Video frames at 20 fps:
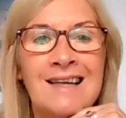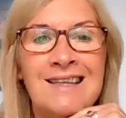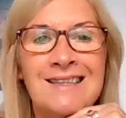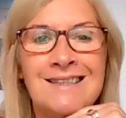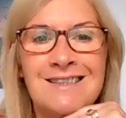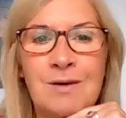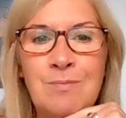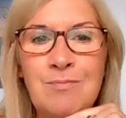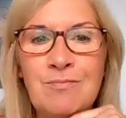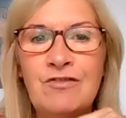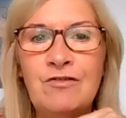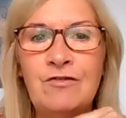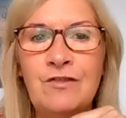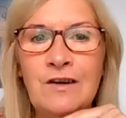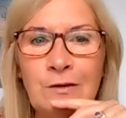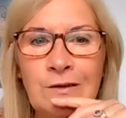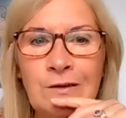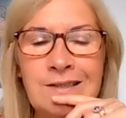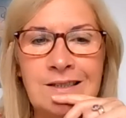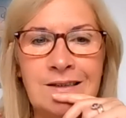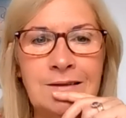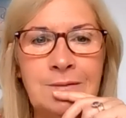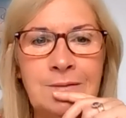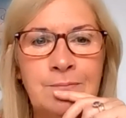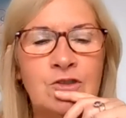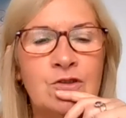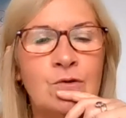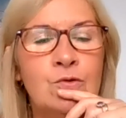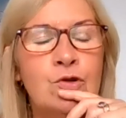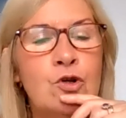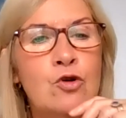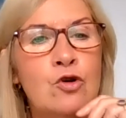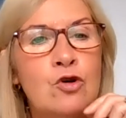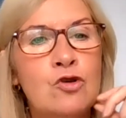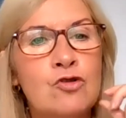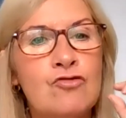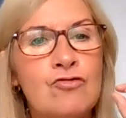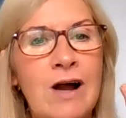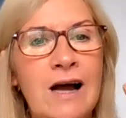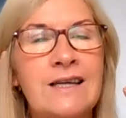Some filter, so you
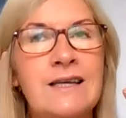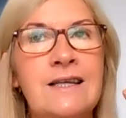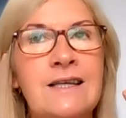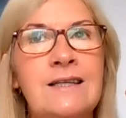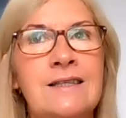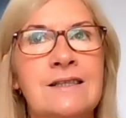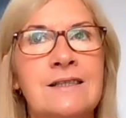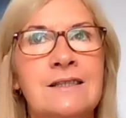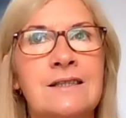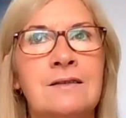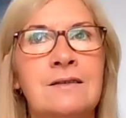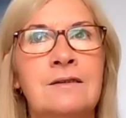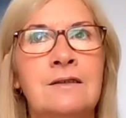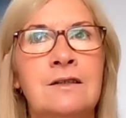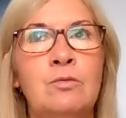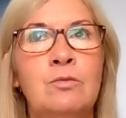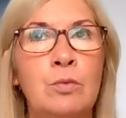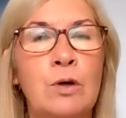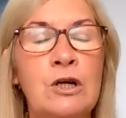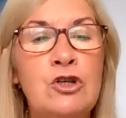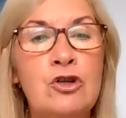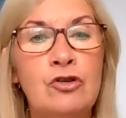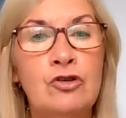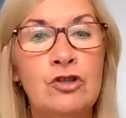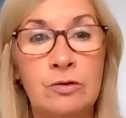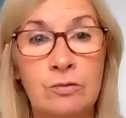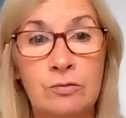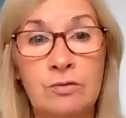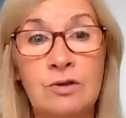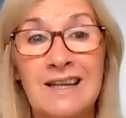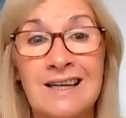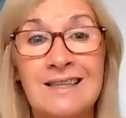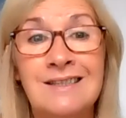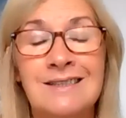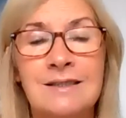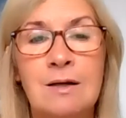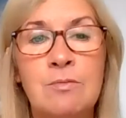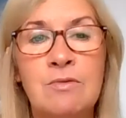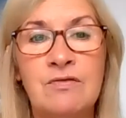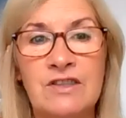could write, when you do, in
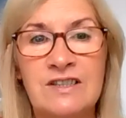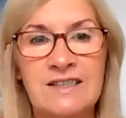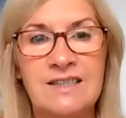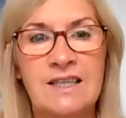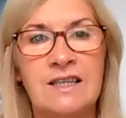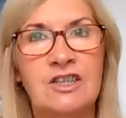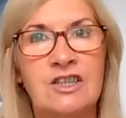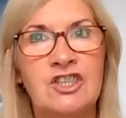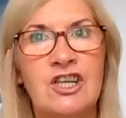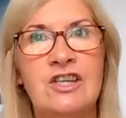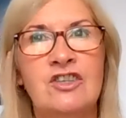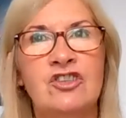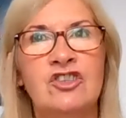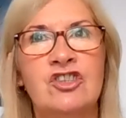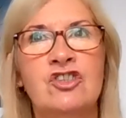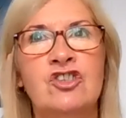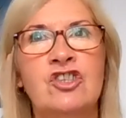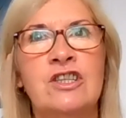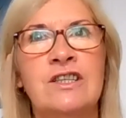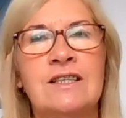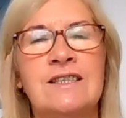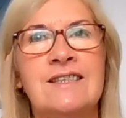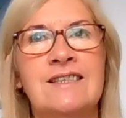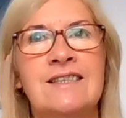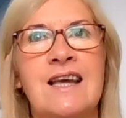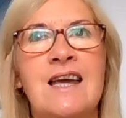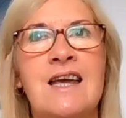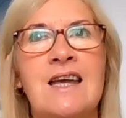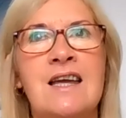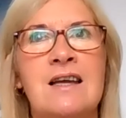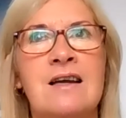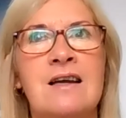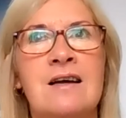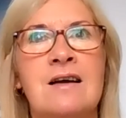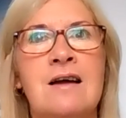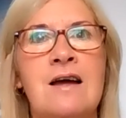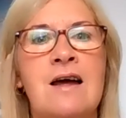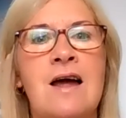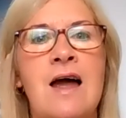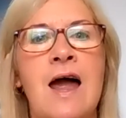some of the search engines, you can say
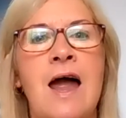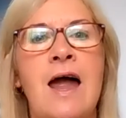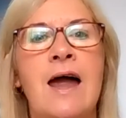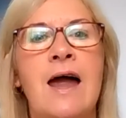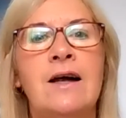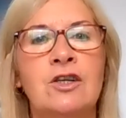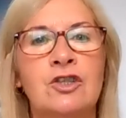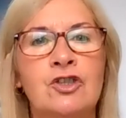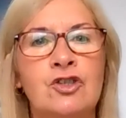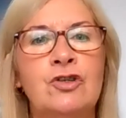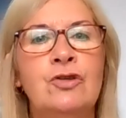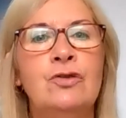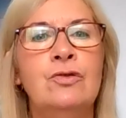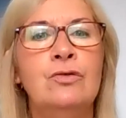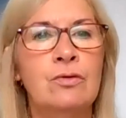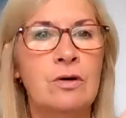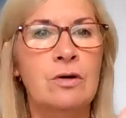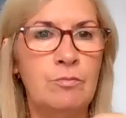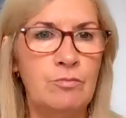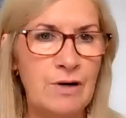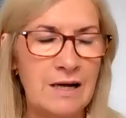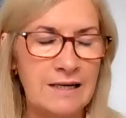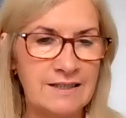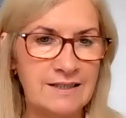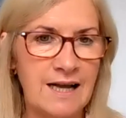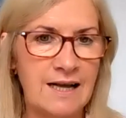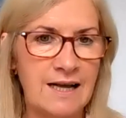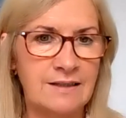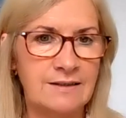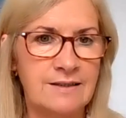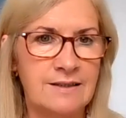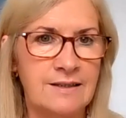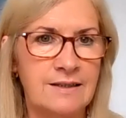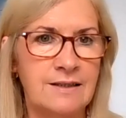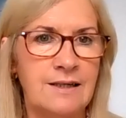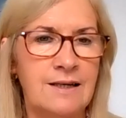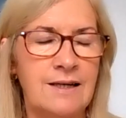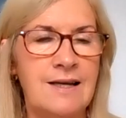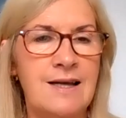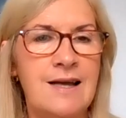HER2 breast
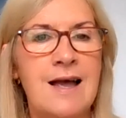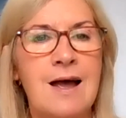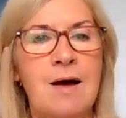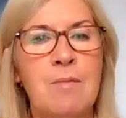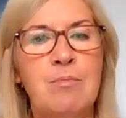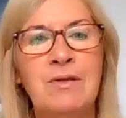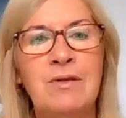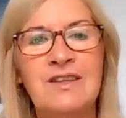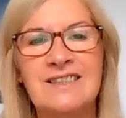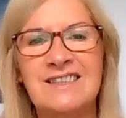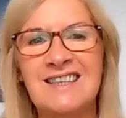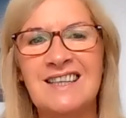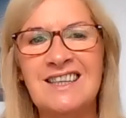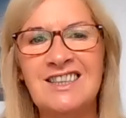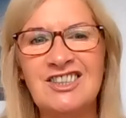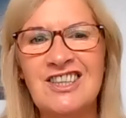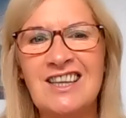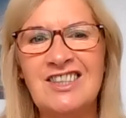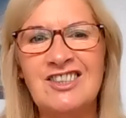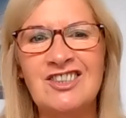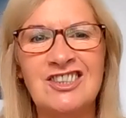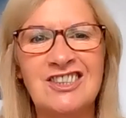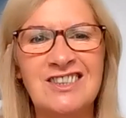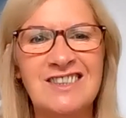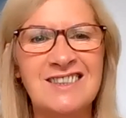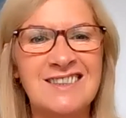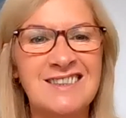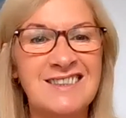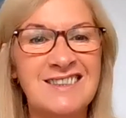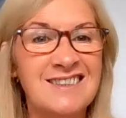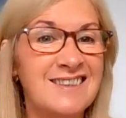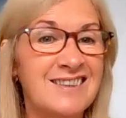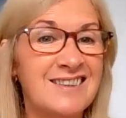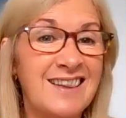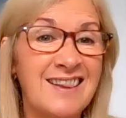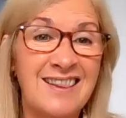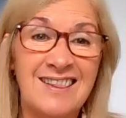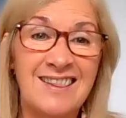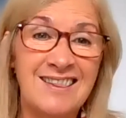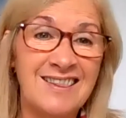cancer, but the search engines,
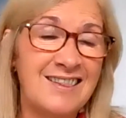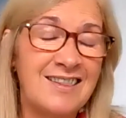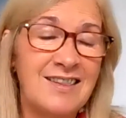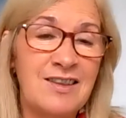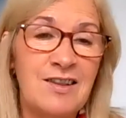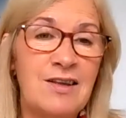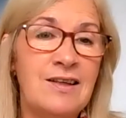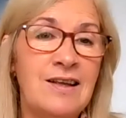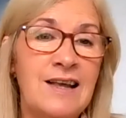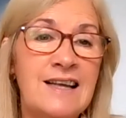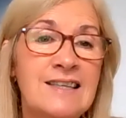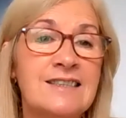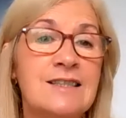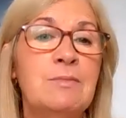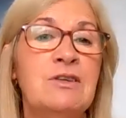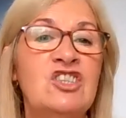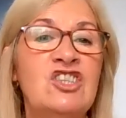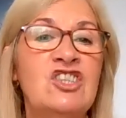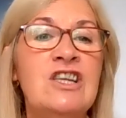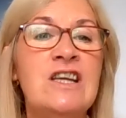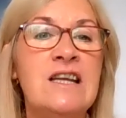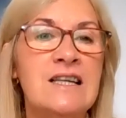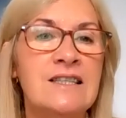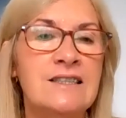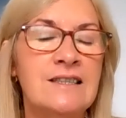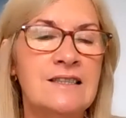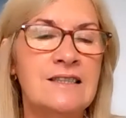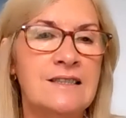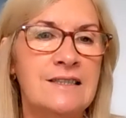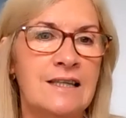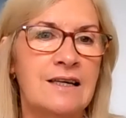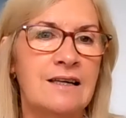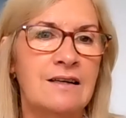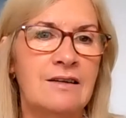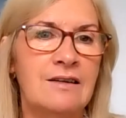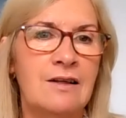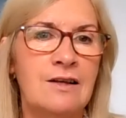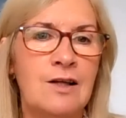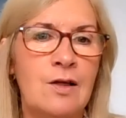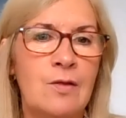it's a machine, isn't it?
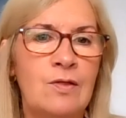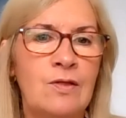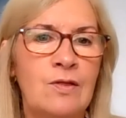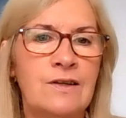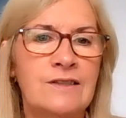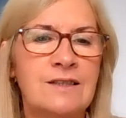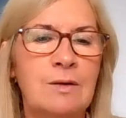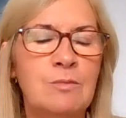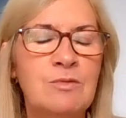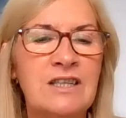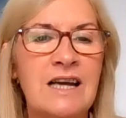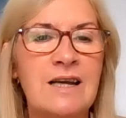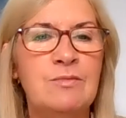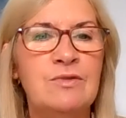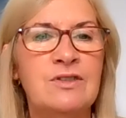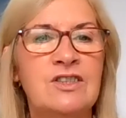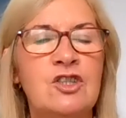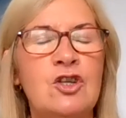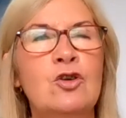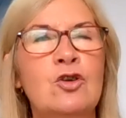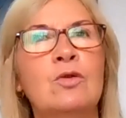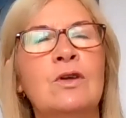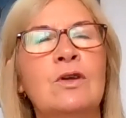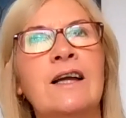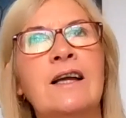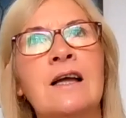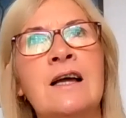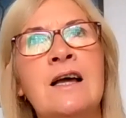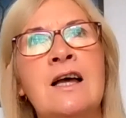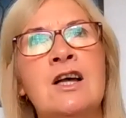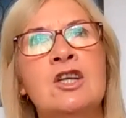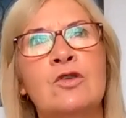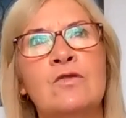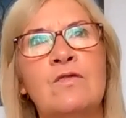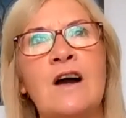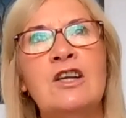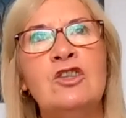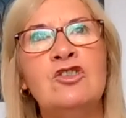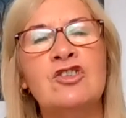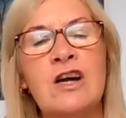Sometimes, you know, like, so if
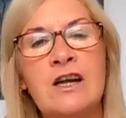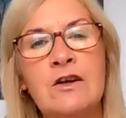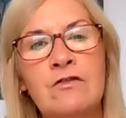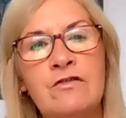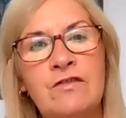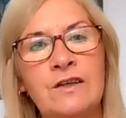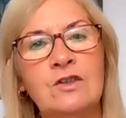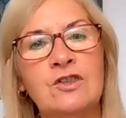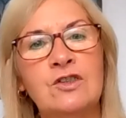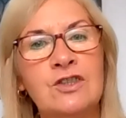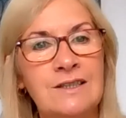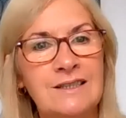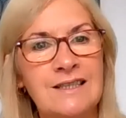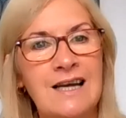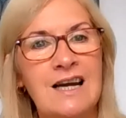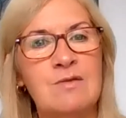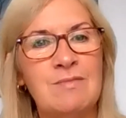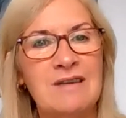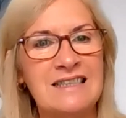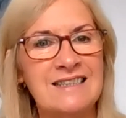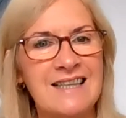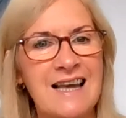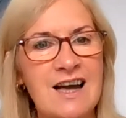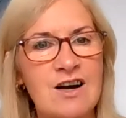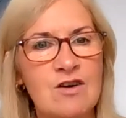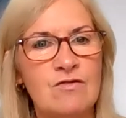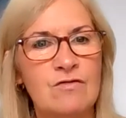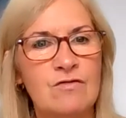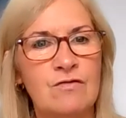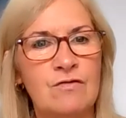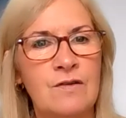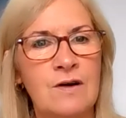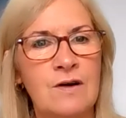I try and filter it down myself,